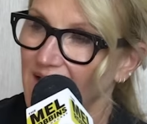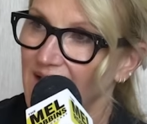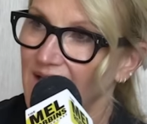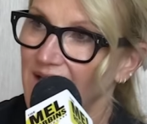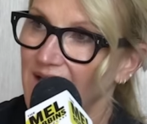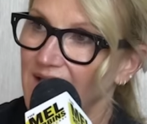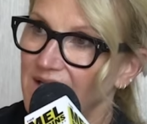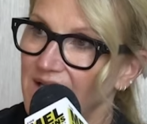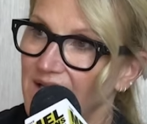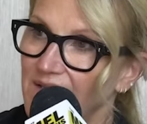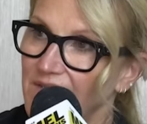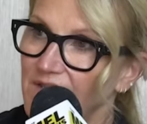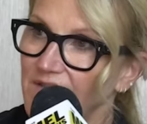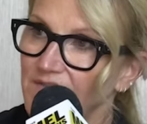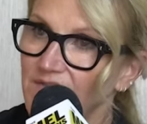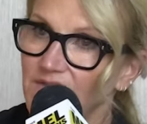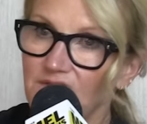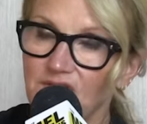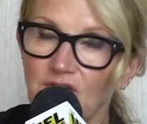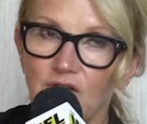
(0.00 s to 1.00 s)
And
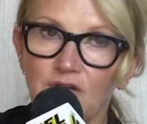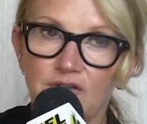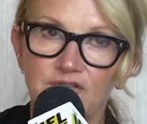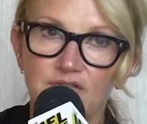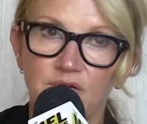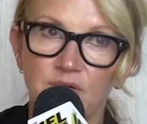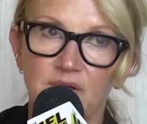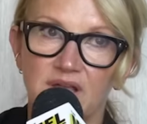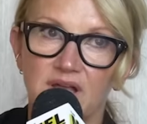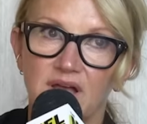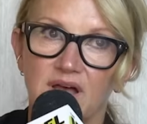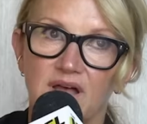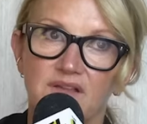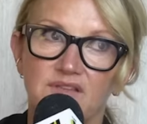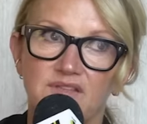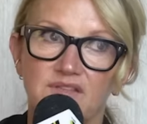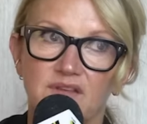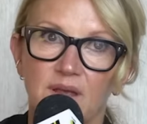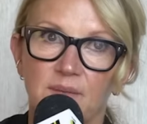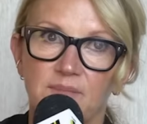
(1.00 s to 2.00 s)
this is also a
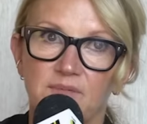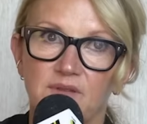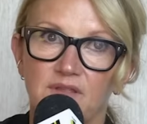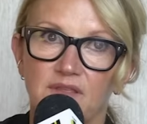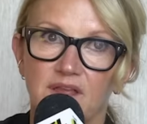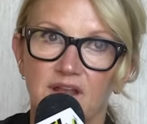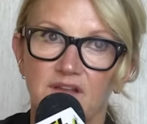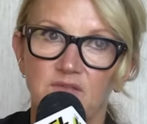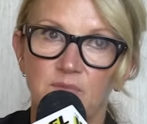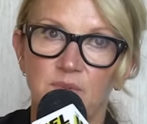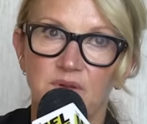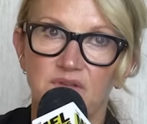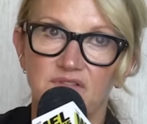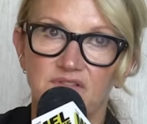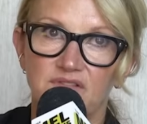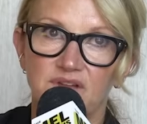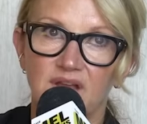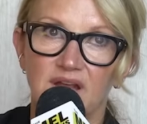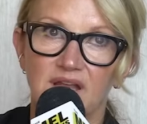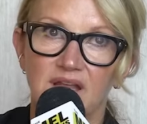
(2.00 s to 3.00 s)
concept that has been
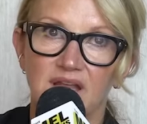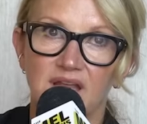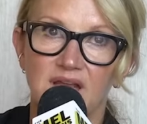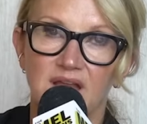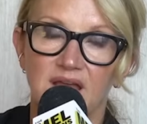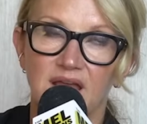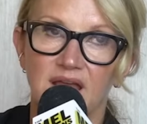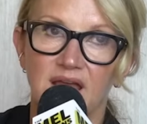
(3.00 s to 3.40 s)
studied